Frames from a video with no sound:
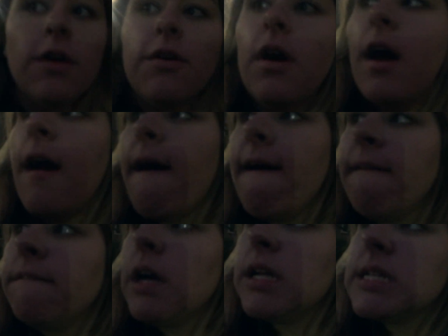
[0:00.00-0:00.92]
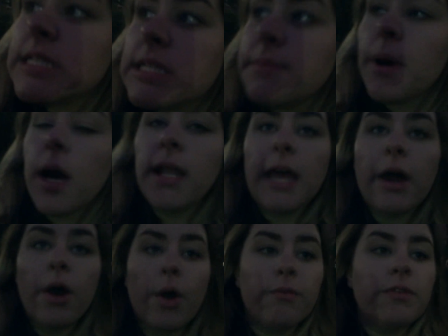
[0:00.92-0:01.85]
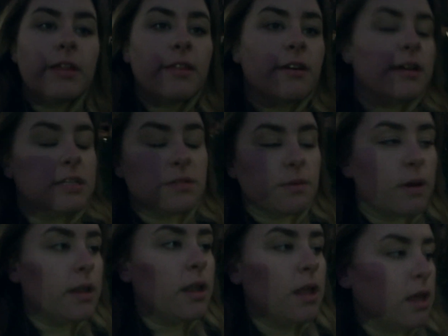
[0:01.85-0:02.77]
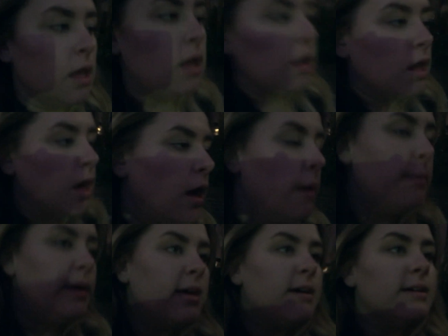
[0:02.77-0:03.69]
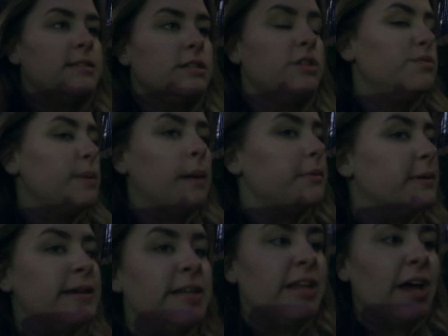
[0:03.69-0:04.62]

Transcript: go find a spot now. Hopefully there is one, because there's probably